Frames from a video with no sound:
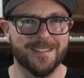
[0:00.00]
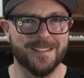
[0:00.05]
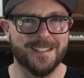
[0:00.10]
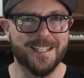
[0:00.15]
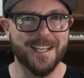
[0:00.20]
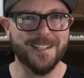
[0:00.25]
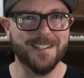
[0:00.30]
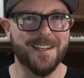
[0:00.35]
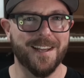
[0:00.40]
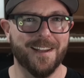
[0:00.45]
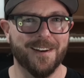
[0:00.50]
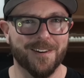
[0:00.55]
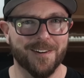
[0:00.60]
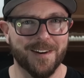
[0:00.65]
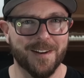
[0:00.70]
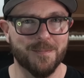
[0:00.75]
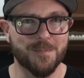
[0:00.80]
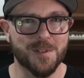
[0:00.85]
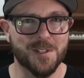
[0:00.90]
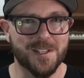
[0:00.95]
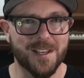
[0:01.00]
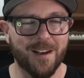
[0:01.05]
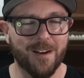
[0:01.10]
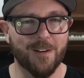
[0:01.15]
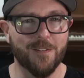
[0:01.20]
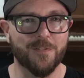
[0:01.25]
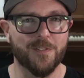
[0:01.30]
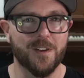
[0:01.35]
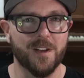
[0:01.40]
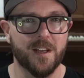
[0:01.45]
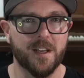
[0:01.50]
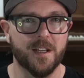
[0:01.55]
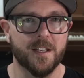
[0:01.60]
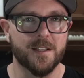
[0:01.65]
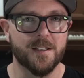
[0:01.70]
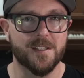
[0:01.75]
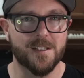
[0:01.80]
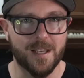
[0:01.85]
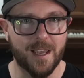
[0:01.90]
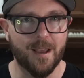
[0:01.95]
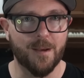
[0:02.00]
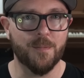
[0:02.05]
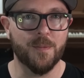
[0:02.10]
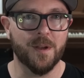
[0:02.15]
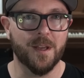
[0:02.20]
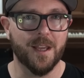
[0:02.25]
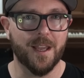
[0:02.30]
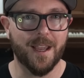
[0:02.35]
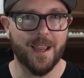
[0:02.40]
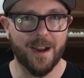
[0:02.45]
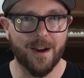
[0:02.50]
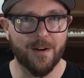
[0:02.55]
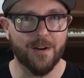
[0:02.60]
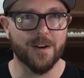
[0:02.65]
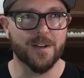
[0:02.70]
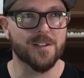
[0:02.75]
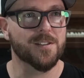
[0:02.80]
dictator himself, Sam Harris.